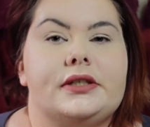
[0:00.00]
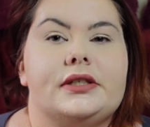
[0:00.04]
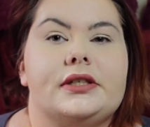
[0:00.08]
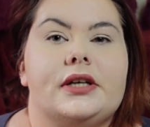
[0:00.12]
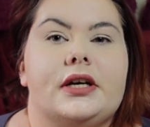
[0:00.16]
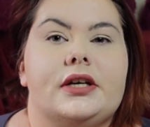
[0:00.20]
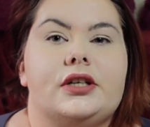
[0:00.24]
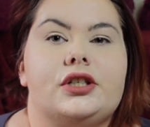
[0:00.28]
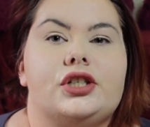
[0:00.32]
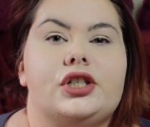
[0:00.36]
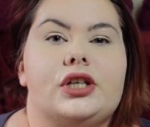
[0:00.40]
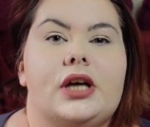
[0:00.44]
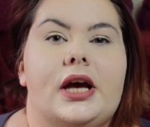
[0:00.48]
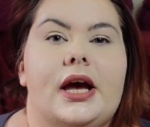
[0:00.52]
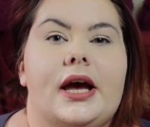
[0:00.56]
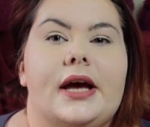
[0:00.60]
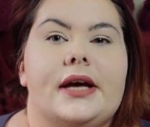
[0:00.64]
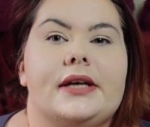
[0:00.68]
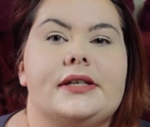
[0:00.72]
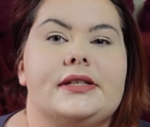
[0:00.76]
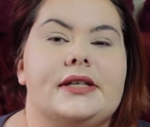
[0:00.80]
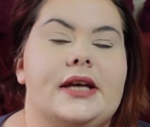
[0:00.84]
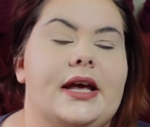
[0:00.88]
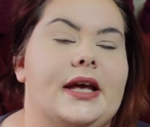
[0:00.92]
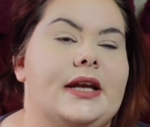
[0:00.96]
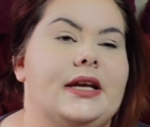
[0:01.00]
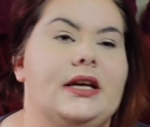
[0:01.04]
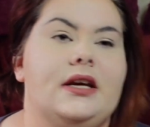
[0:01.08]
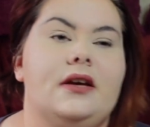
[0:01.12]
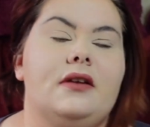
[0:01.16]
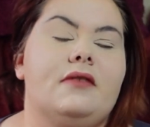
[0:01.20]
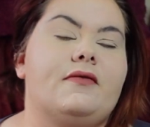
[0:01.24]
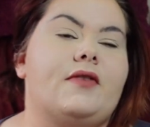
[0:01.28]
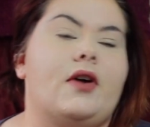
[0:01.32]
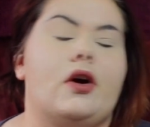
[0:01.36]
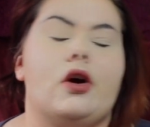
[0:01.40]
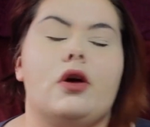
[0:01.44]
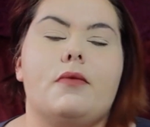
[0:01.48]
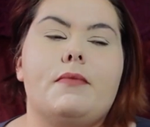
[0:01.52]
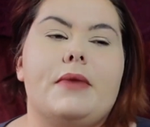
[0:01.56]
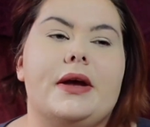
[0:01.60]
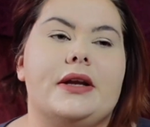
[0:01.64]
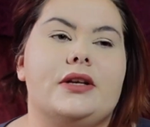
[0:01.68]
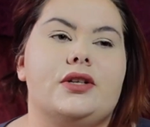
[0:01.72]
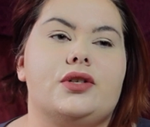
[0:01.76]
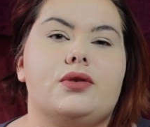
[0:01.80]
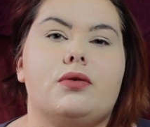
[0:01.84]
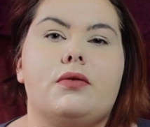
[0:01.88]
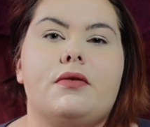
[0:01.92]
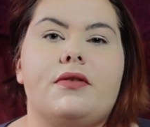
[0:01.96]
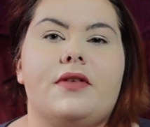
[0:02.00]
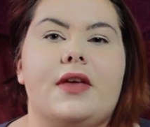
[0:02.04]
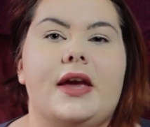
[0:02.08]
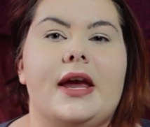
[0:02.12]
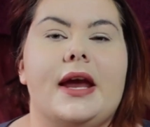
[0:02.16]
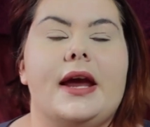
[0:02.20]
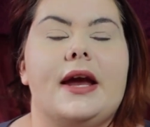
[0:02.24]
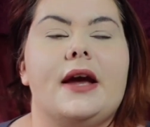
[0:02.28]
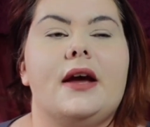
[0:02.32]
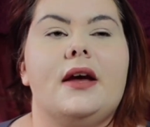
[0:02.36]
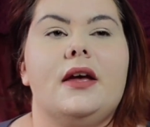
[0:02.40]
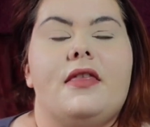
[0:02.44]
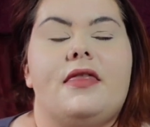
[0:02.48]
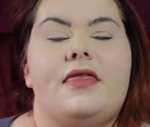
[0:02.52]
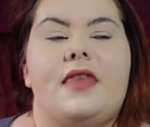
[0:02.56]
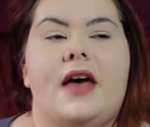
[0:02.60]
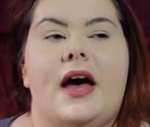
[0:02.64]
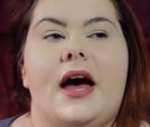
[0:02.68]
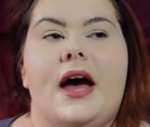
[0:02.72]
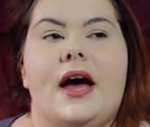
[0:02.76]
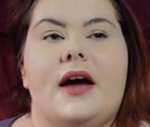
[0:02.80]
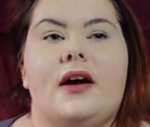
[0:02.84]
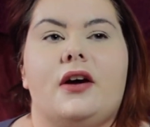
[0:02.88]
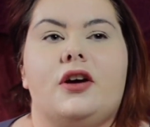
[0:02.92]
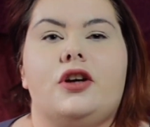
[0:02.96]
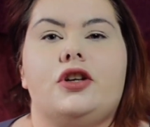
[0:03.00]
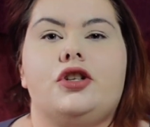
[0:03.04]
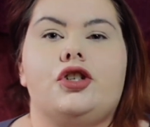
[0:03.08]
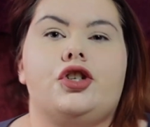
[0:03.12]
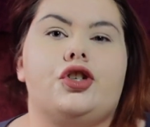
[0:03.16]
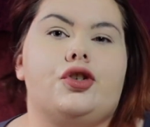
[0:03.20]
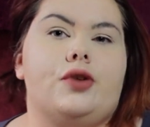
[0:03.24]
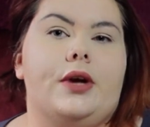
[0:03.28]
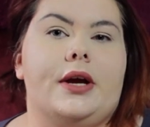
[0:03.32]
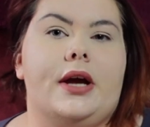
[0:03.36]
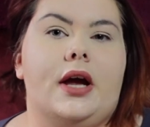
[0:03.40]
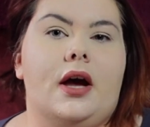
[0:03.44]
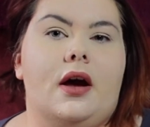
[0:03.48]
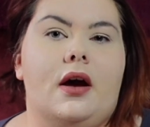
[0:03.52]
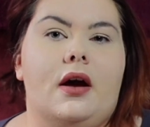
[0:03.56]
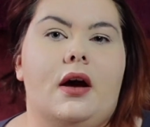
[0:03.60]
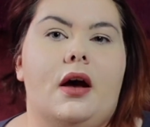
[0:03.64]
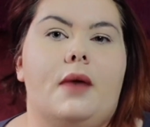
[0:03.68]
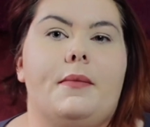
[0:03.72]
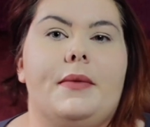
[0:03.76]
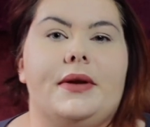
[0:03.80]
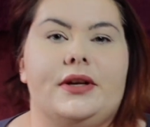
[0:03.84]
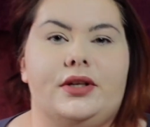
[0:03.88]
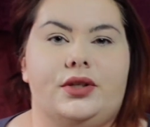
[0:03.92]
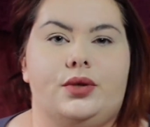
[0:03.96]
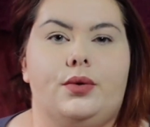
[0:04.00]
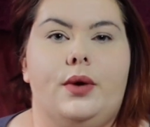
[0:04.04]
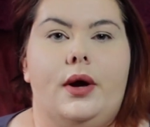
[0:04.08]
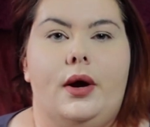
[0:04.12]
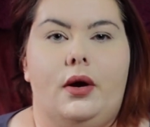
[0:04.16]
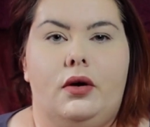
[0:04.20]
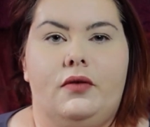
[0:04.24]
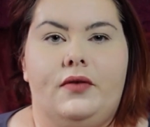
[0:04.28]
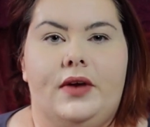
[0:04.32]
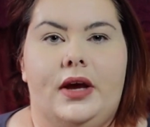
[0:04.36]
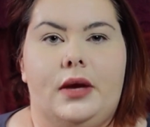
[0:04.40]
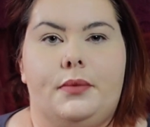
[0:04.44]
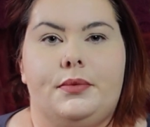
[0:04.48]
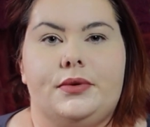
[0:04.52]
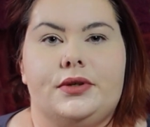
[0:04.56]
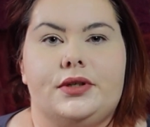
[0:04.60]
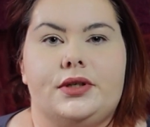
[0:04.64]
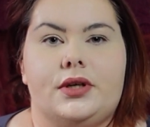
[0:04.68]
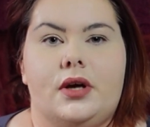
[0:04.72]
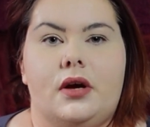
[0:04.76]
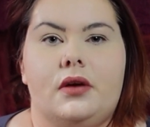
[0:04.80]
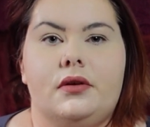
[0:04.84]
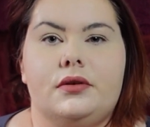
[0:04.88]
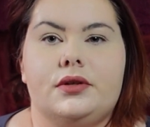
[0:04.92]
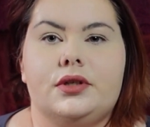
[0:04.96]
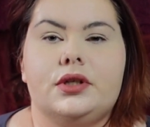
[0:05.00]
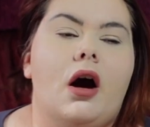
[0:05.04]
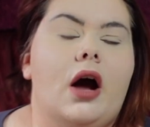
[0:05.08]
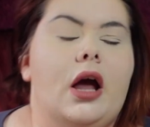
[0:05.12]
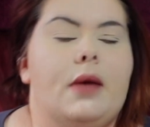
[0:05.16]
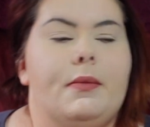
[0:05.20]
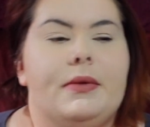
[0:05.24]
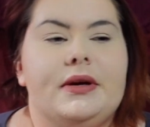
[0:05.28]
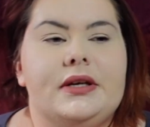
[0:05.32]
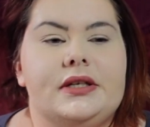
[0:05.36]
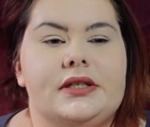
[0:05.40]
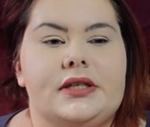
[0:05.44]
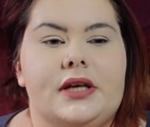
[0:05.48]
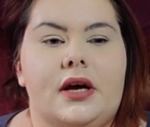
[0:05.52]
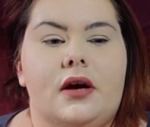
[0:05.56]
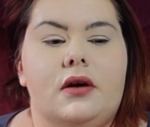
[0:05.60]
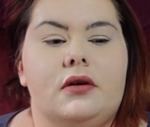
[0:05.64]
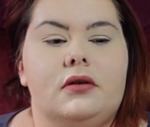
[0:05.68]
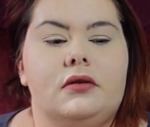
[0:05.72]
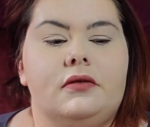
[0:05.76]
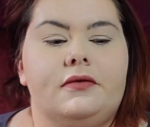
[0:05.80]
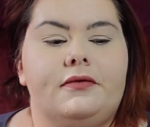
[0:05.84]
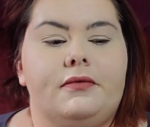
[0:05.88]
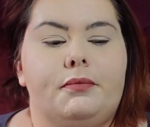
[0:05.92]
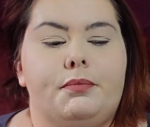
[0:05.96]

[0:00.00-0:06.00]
such as any environmental thing that can trigger a mental health episode. I myself